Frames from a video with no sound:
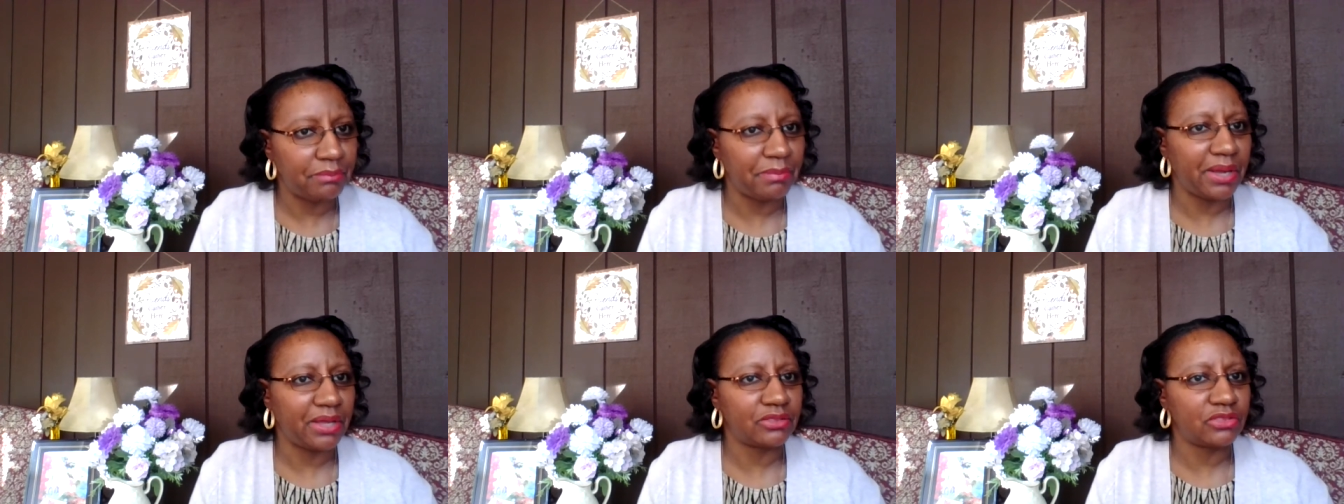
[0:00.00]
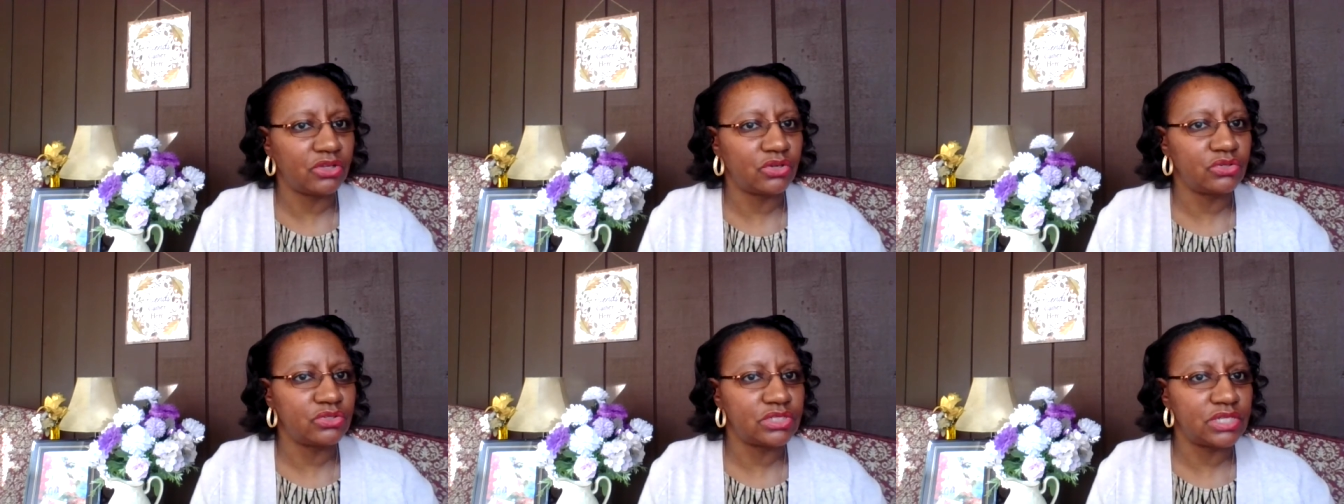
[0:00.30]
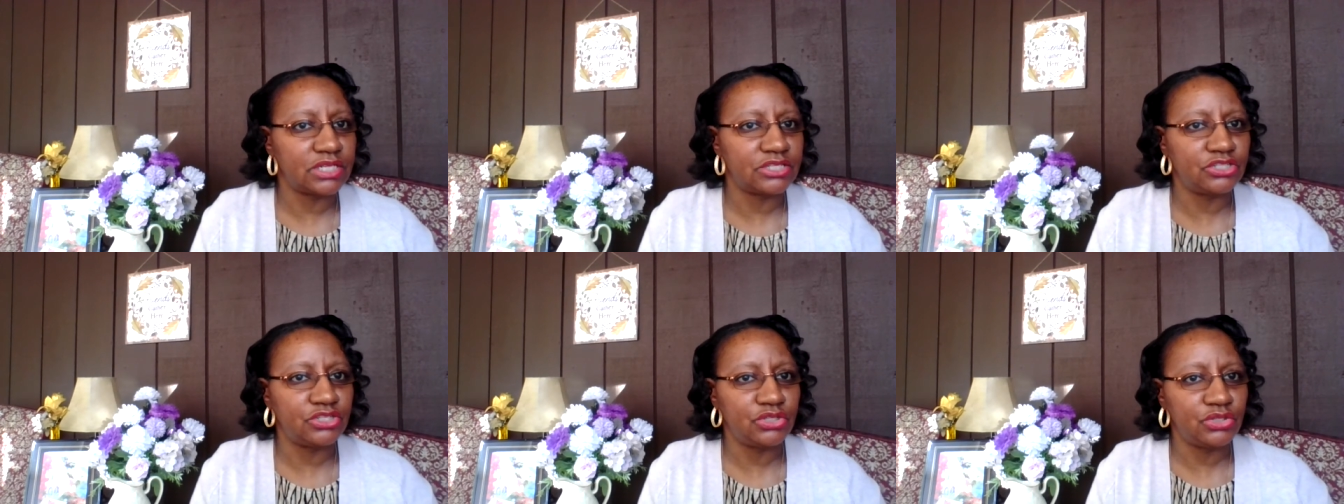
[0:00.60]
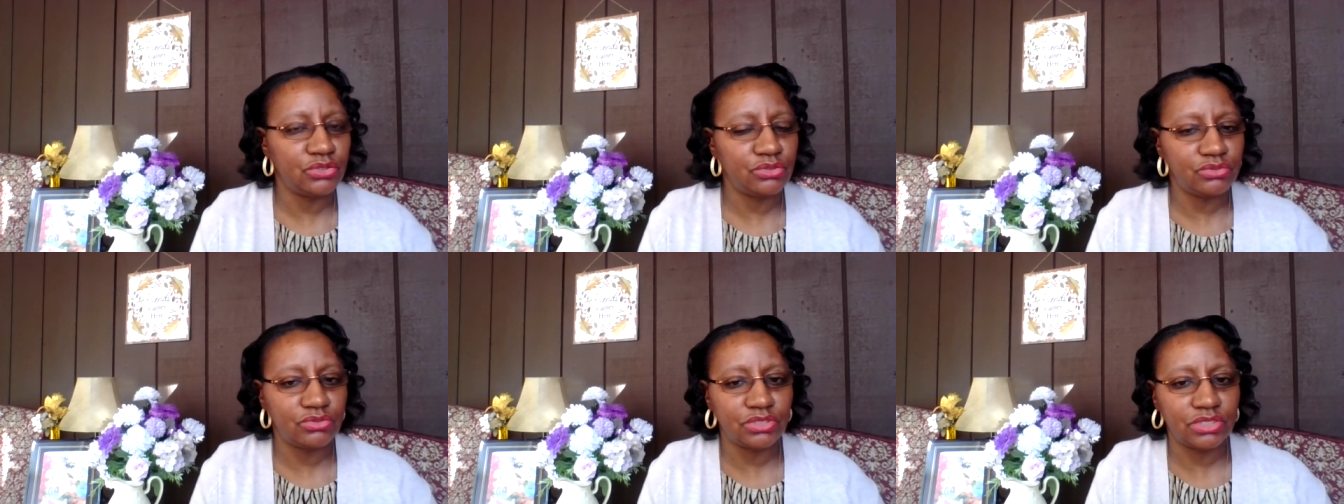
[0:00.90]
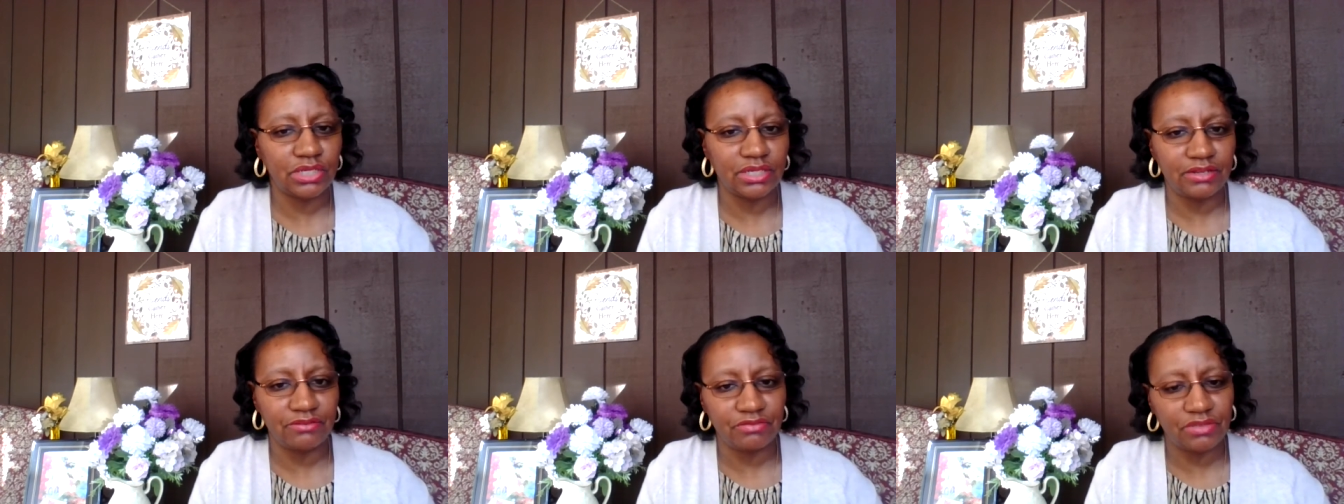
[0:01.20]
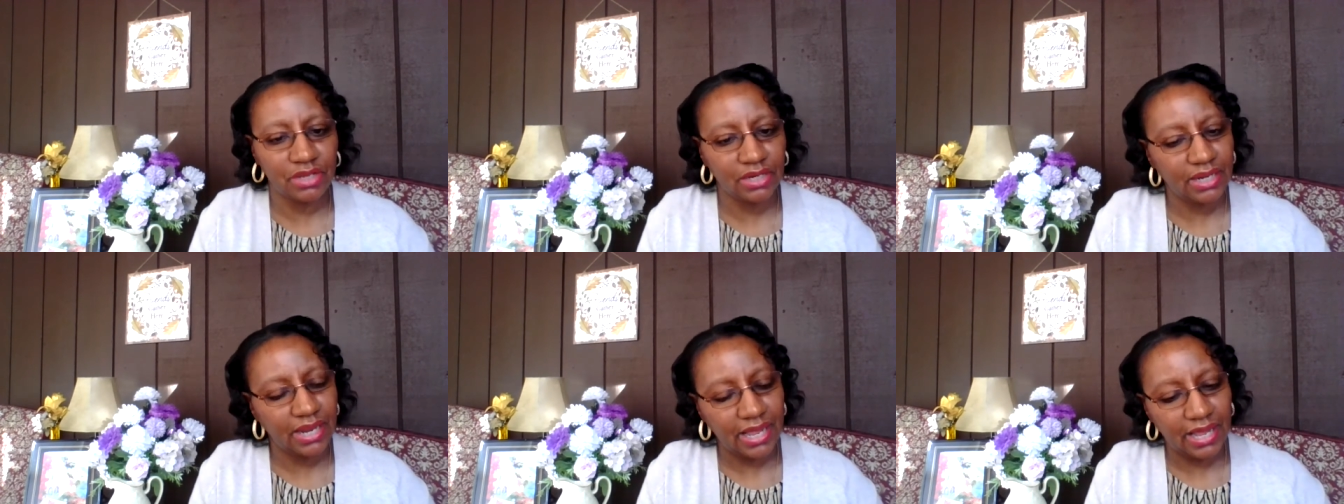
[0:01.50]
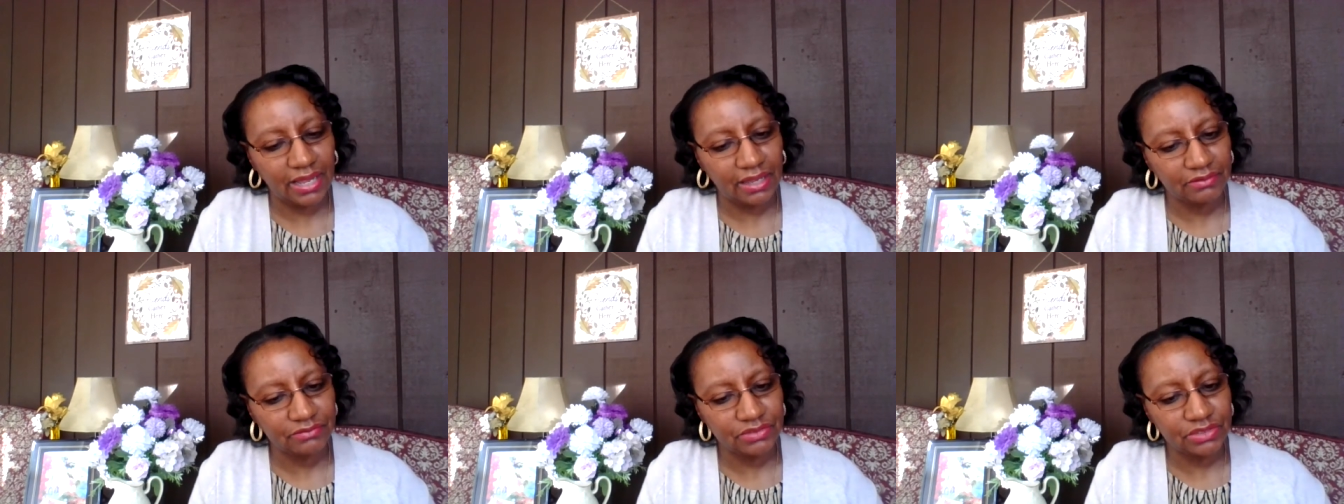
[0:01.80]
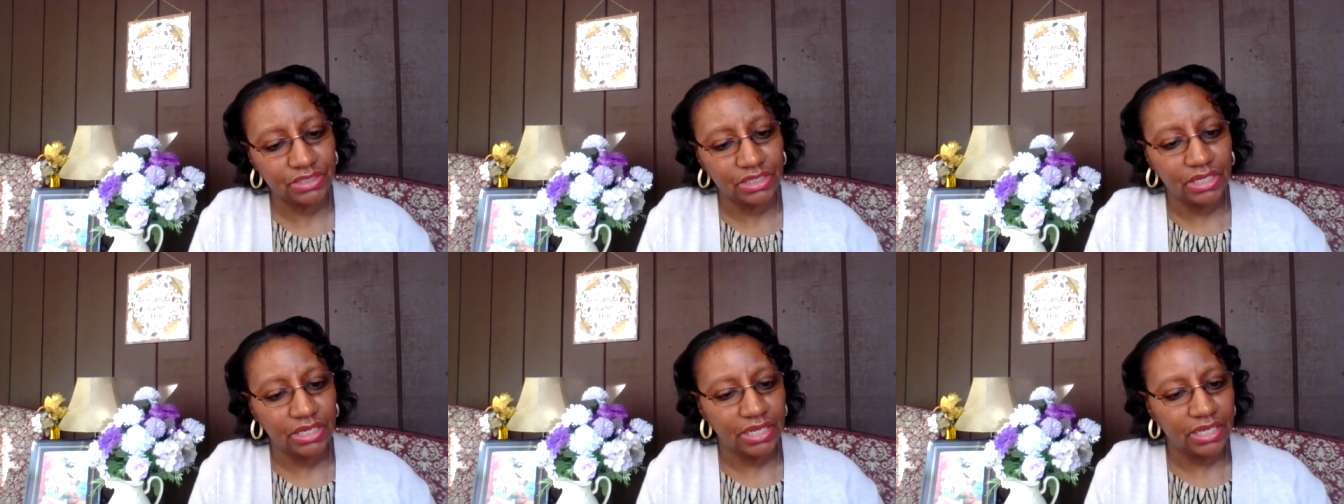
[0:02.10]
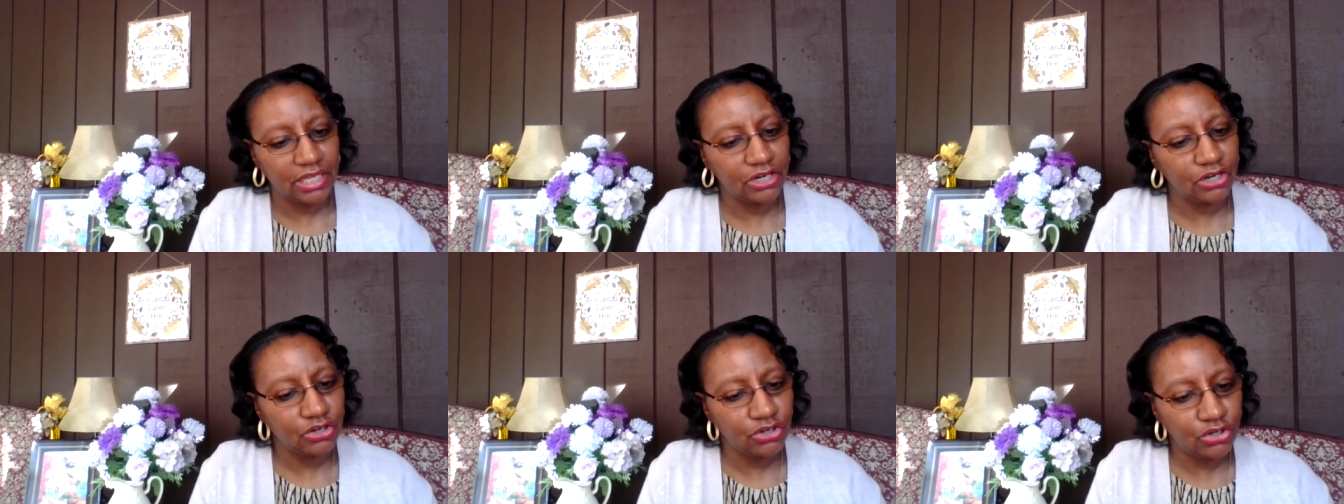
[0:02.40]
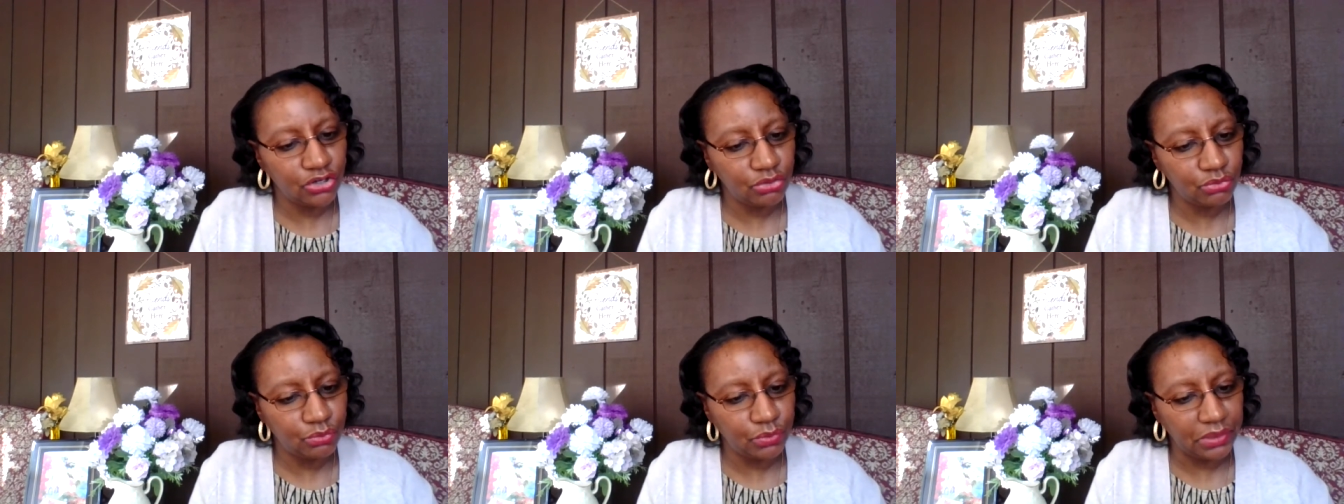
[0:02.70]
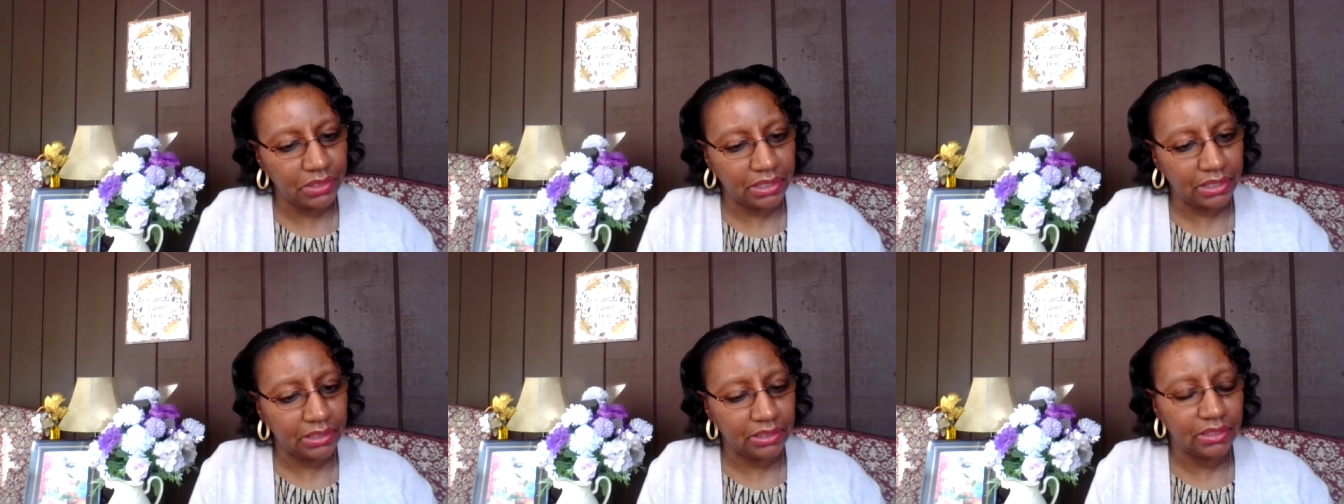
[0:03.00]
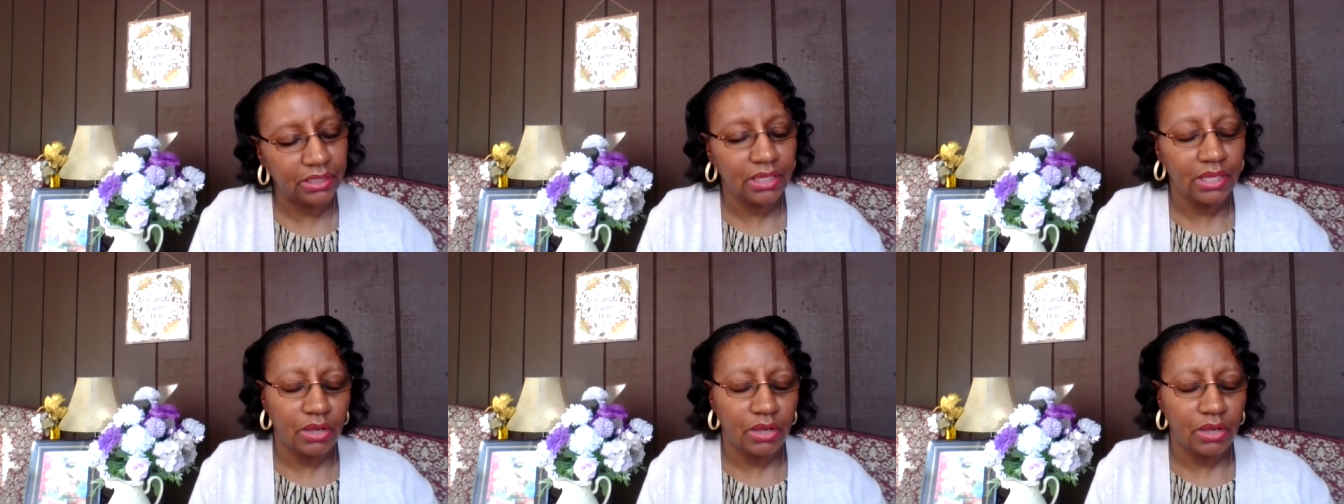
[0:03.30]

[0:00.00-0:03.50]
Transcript: about those that choose to live their lives in a good way,